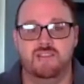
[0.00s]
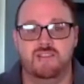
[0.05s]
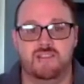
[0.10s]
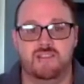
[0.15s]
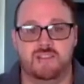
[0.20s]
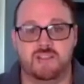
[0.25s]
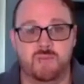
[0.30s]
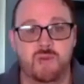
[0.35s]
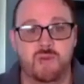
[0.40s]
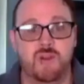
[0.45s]
the
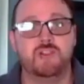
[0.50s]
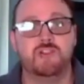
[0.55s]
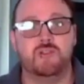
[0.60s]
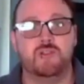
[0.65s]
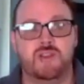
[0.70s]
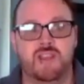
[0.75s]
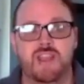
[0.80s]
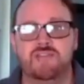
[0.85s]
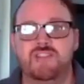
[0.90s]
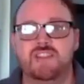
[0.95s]
spiritual
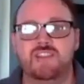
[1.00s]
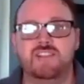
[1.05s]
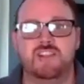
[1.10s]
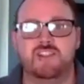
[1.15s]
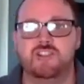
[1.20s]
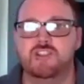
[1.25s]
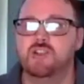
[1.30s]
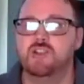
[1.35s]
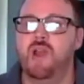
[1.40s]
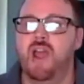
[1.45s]
giftings that
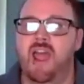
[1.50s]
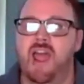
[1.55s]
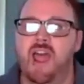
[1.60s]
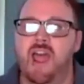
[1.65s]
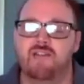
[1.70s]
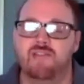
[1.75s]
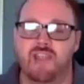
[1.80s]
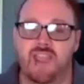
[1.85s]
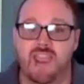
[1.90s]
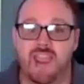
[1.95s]
you
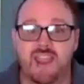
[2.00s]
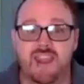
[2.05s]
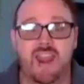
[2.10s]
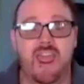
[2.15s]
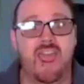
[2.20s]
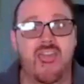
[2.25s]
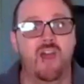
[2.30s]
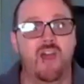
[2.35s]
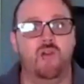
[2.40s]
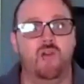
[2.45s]
have and
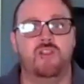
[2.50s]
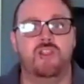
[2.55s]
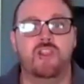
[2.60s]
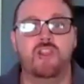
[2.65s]
how